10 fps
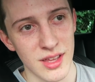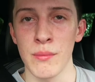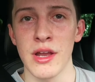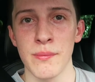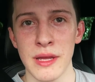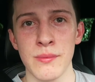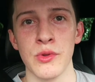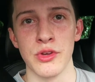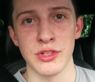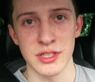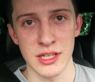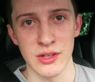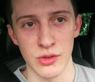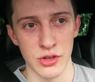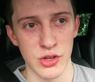the amount of people that you
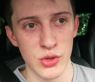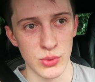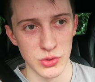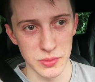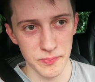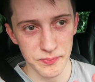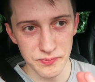see on the news